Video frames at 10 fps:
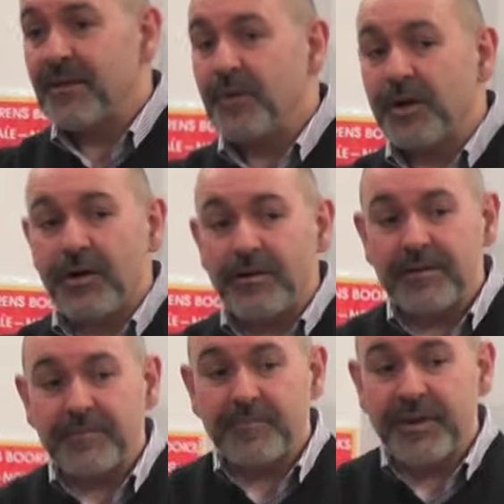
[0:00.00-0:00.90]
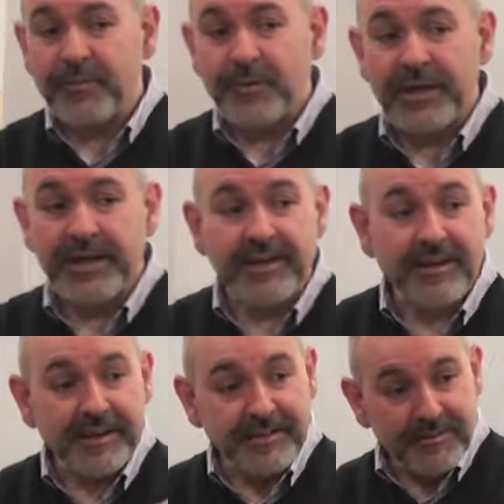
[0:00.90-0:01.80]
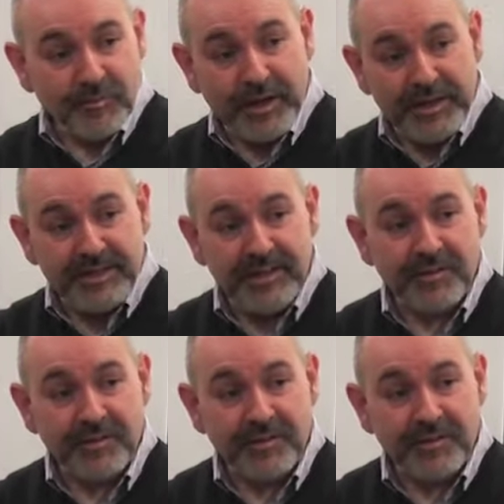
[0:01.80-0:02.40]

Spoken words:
We've got people here like Wendy,